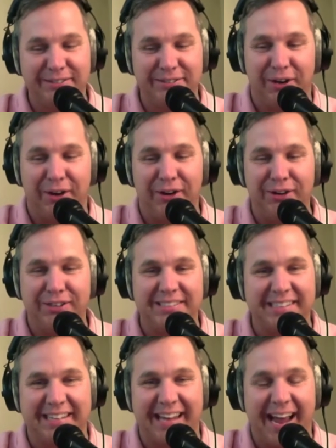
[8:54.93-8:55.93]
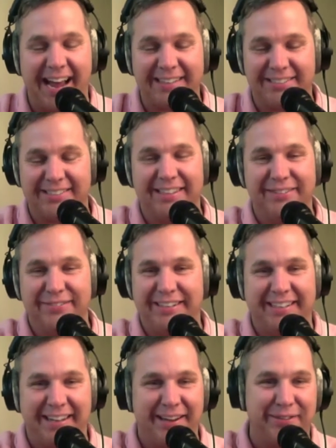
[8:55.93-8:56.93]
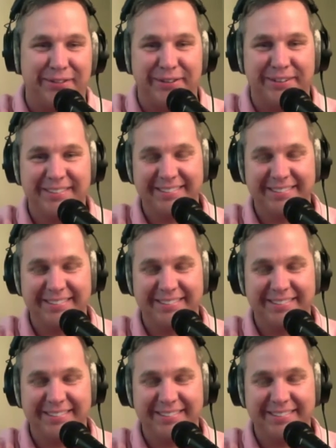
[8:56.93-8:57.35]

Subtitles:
Dogs and cats living together.